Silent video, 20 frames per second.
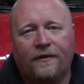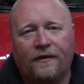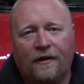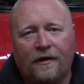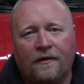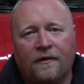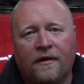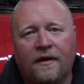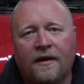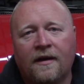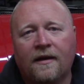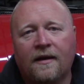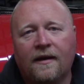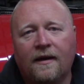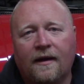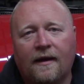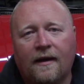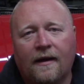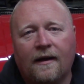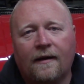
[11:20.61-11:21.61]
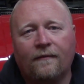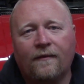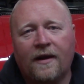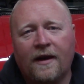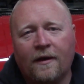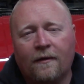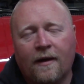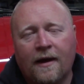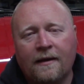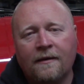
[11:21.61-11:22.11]
So uh,
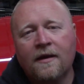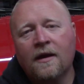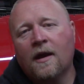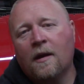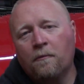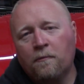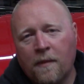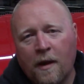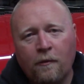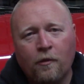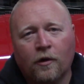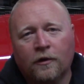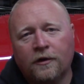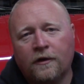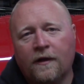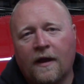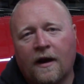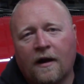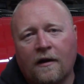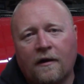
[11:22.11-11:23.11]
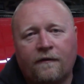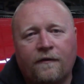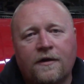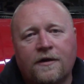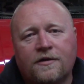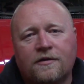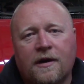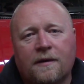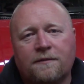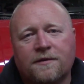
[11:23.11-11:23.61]
anyway, maybe we'll do that on a
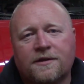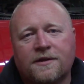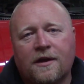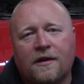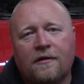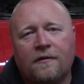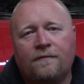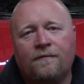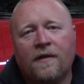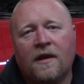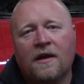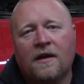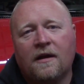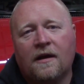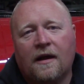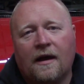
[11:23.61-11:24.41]
future episode.